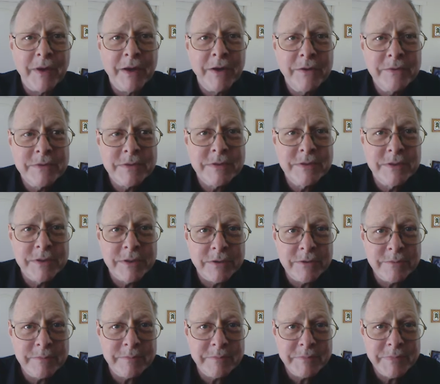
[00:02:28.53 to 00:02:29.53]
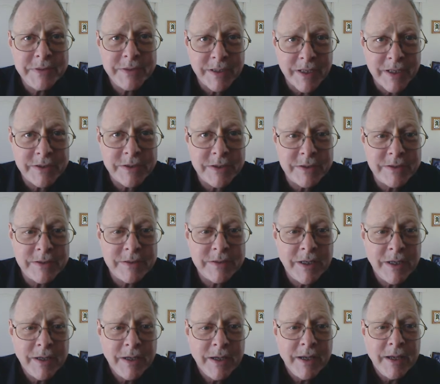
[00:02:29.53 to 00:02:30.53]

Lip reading: host Zoom sessions